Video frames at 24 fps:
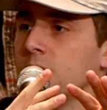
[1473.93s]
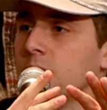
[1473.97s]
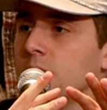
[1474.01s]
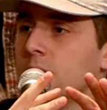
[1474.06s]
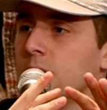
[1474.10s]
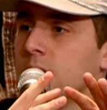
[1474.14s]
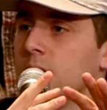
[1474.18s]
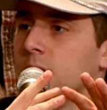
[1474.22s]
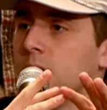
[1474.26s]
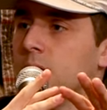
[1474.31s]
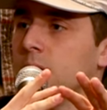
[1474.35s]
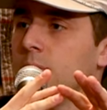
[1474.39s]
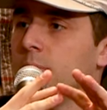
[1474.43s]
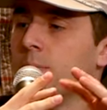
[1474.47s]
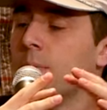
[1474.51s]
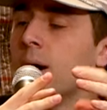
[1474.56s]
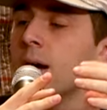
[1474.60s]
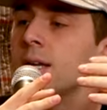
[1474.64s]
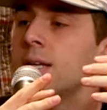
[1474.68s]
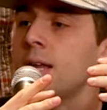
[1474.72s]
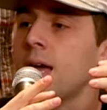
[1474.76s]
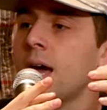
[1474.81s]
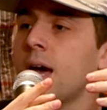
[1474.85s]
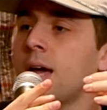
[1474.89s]
No.
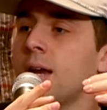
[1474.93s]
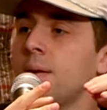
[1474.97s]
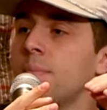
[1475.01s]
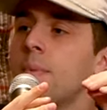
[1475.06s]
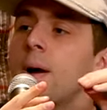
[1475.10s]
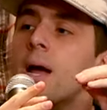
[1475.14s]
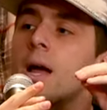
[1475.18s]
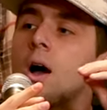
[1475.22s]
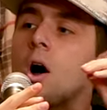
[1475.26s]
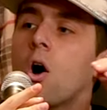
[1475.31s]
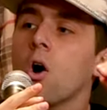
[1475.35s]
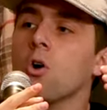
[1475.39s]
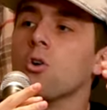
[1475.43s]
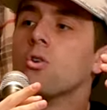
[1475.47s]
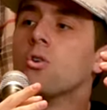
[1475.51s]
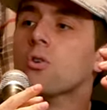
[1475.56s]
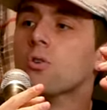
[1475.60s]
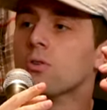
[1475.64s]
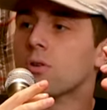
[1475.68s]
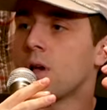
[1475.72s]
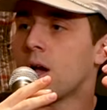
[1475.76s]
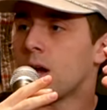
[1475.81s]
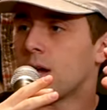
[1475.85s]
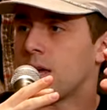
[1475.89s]
My dad and my
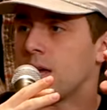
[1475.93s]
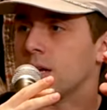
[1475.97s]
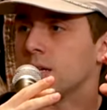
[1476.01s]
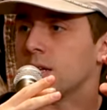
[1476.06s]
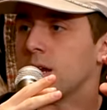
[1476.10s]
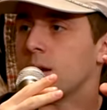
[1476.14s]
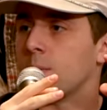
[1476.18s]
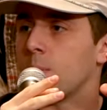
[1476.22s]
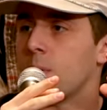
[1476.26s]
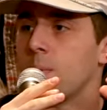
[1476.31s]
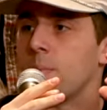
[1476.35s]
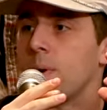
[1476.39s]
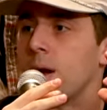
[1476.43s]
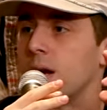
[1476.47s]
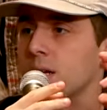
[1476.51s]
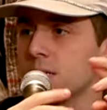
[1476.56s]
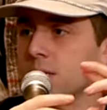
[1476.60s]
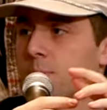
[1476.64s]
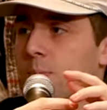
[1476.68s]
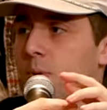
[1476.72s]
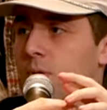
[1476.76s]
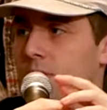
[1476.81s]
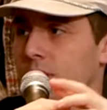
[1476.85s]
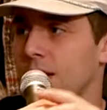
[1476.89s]
uncle got kicked out of my
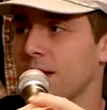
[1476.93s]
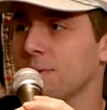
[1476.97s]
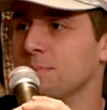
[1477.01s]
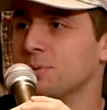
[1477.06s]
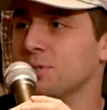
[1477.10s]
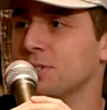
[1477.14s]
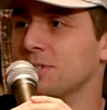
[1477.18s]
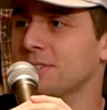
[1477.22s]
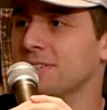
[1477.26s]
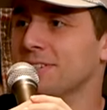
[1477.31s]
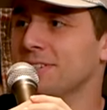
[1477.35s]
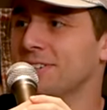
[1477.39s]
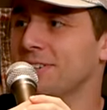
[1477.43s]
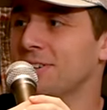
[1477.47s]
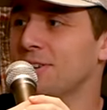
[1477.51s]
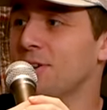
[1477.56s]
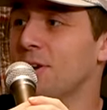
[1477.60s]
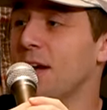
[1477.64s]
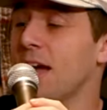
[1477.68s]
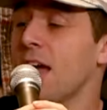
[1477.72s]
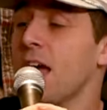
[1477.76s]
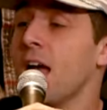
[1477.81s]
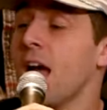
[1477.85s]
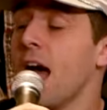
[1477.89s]
basketball games.
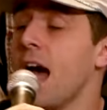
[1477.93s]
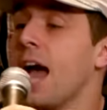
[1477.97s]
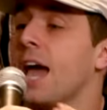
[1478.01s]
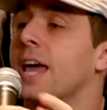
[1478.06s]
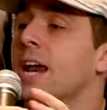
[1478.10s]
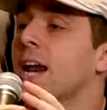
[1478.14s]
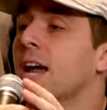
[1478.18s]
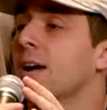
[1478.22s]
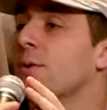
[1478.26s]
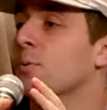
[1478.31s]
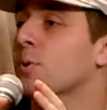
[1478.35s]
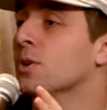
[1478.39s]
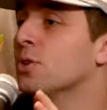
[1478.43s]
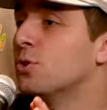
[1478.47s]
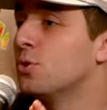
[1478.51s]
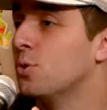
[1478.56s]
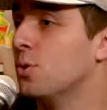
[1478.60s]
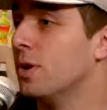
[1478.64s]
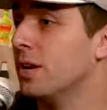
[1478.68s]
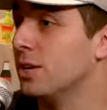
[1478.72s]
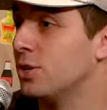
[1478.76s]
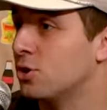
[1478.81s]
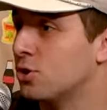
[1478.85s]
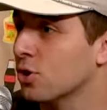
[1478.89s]
And I went to
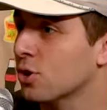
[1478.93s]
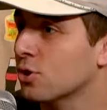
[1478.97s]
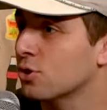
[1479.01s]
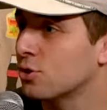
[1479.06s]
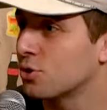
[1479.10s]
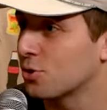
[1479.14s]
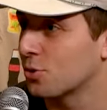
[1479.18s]
a church